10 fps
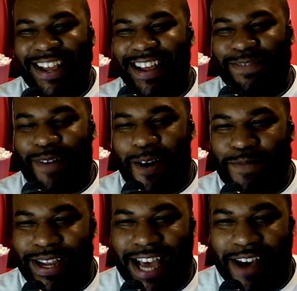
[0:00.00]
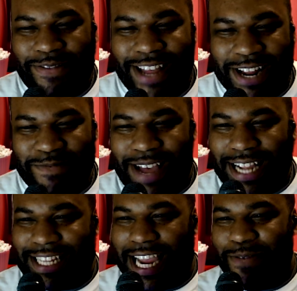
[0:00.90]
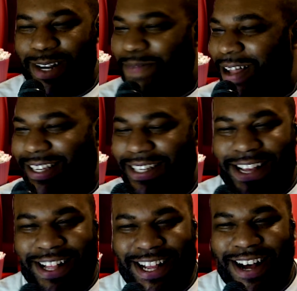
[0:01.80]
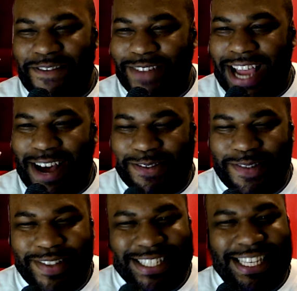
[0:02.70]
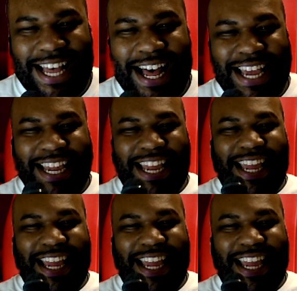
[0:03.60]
Are Ben Affleck and Matt Damon about to come down to this guy?